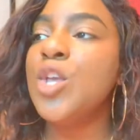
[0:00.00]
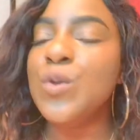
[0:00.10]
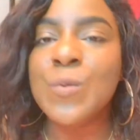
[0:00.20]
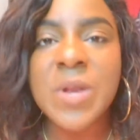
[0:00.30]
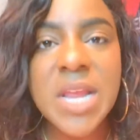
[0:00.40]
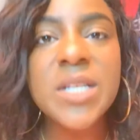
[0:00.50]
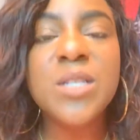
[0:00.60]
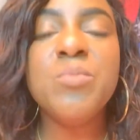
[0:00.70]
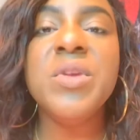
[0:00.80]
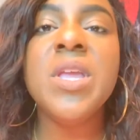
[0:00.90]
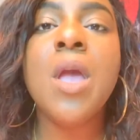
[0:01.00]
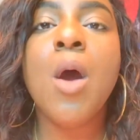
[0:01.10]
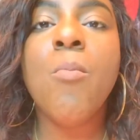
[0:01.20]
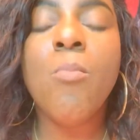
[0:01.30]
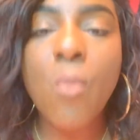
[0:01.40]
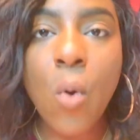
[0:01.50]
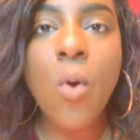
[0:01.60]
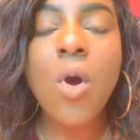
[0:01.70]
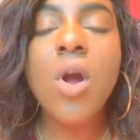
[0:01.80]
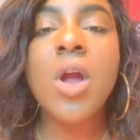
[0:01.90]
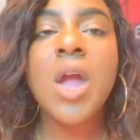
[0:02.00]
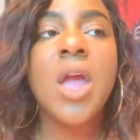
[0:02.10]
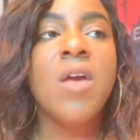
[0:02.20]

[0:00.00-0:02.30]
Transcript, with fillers: You need to be more